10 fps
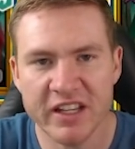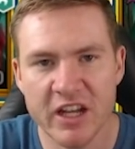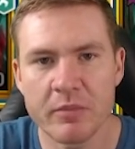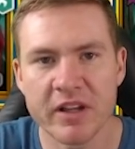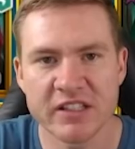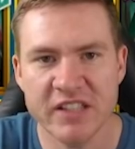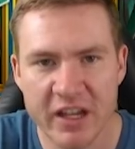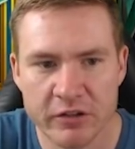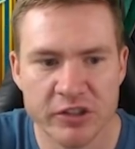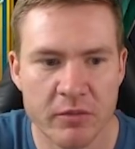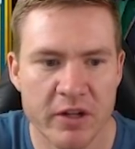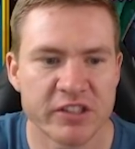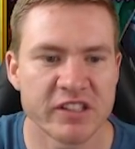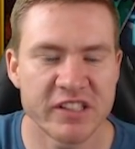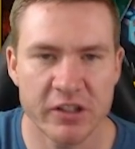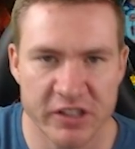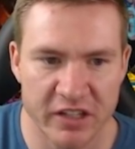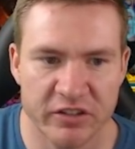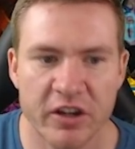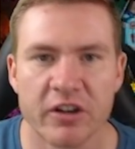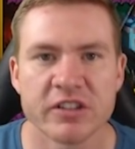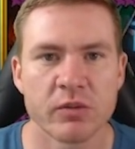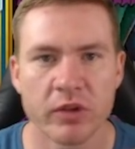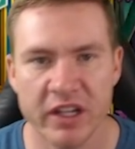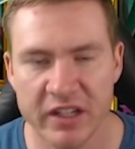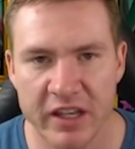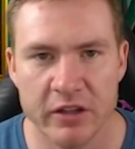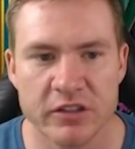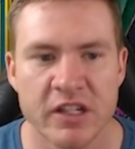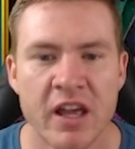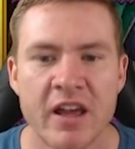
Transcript: and helping us cycle so much that Scyl's getting turns and we're getting hills.